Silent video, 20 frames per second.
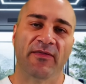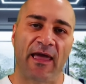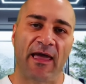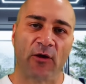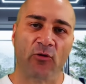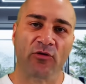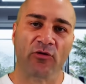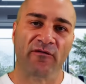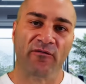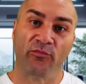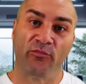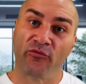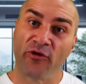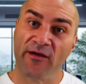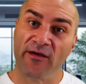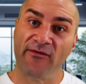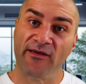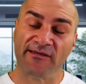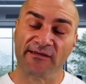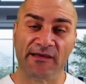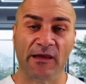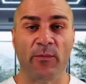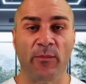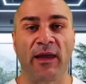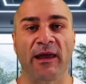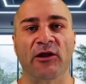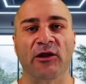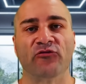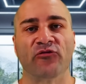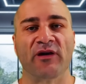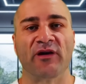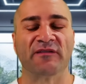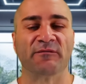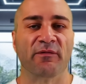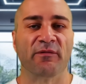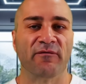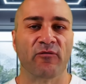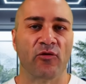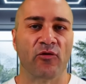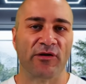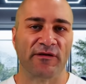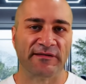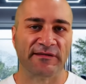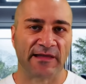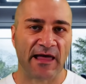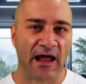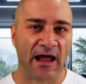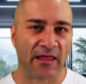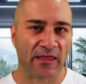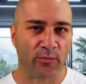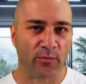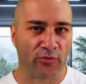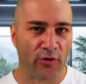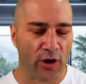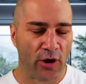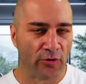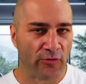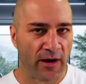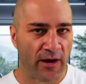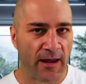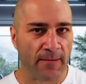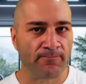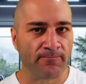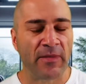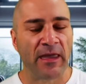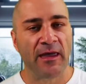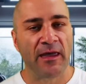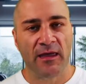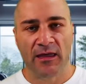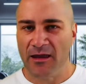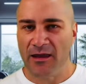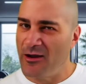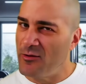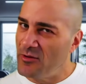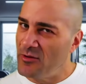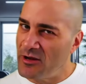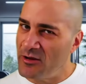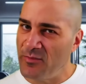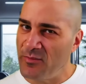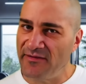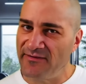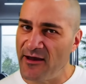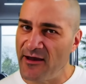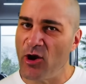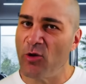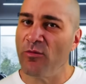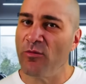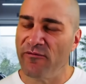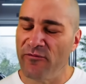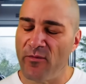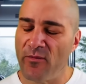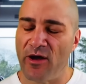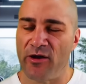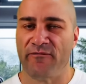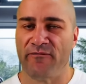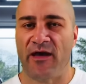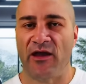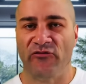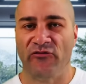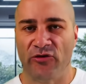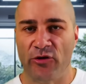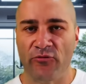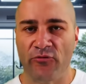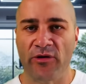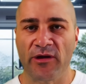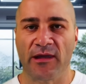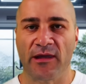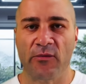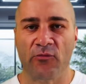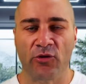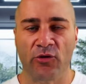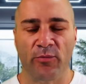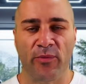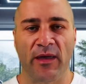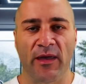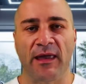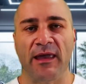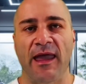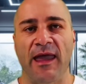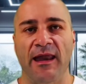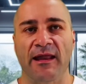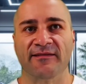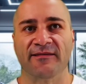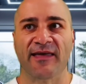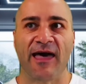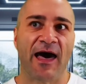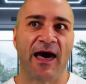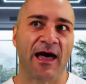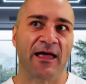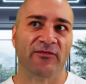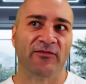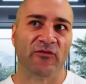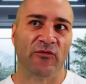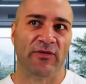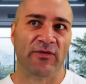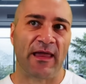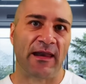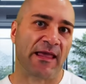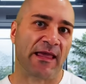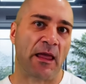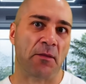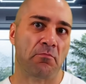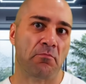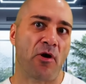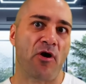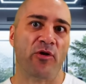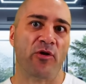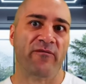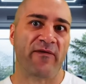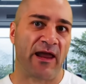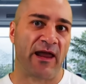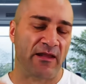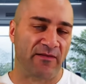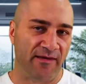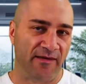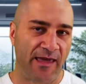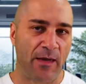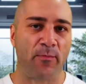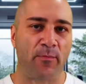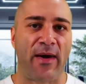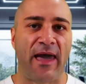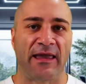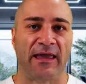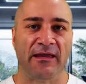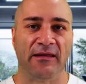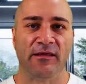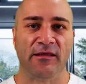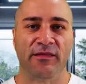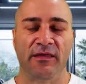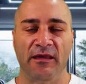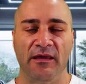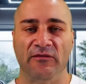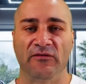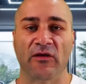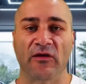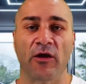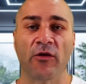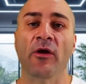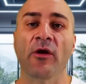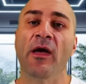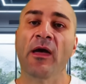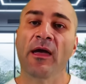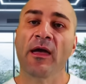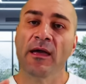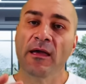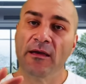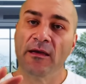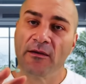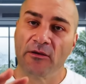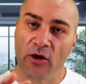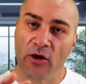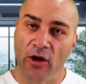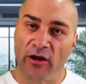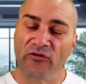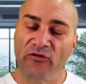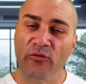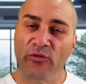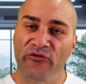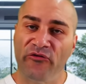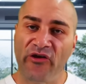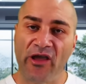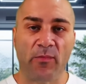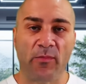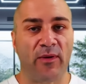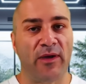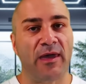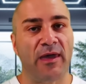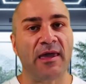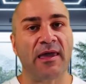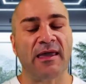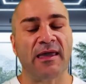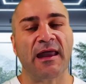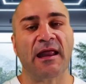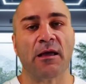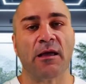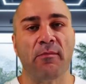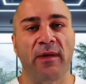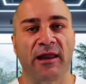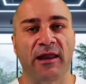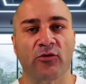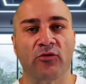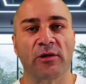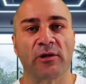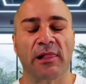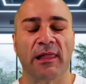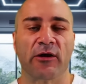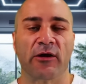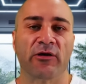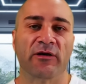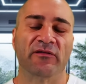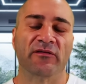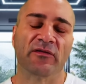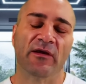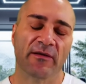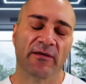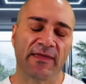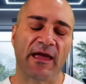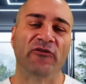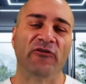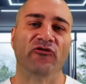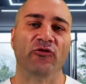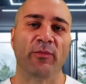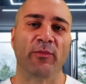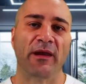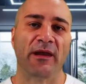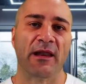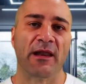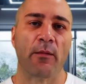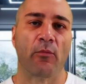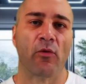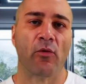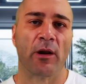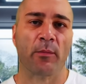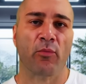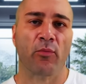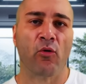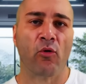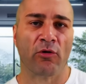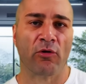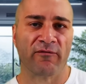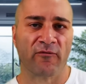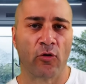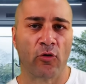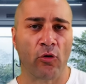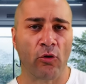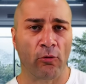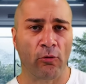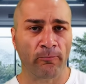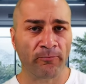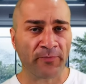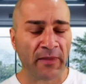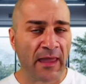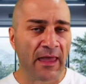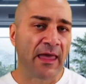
that could have previously been addressed before you started the program, it'd be terrible for motivation. It really would be. And it's hard to then get motivated to get back into things. So going to a GP, getting a medical clearance, that should be a number one port of call.